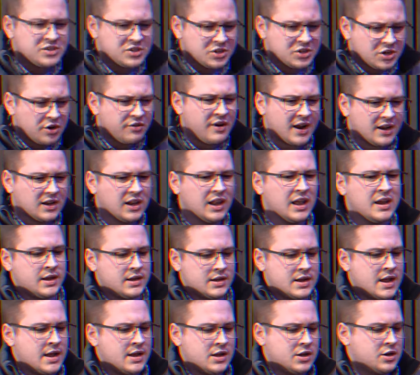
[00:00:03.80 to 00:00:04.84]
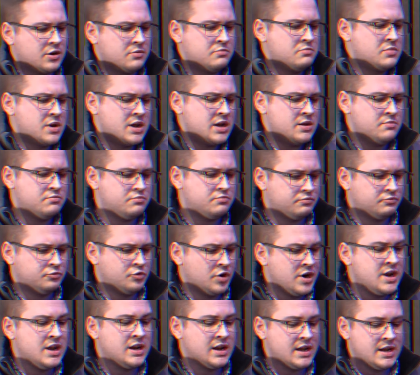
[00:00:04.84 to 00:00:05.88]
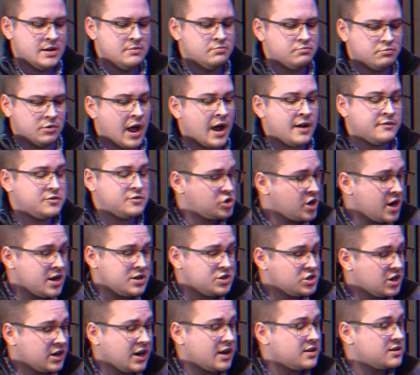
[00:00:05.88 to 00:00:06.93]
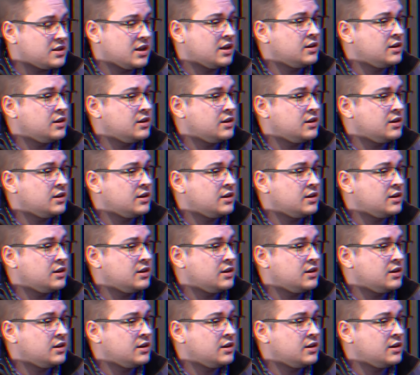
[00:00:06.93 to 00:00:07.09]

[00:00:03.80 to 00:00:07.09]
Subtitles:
correctly, it can be really life-changing, I think,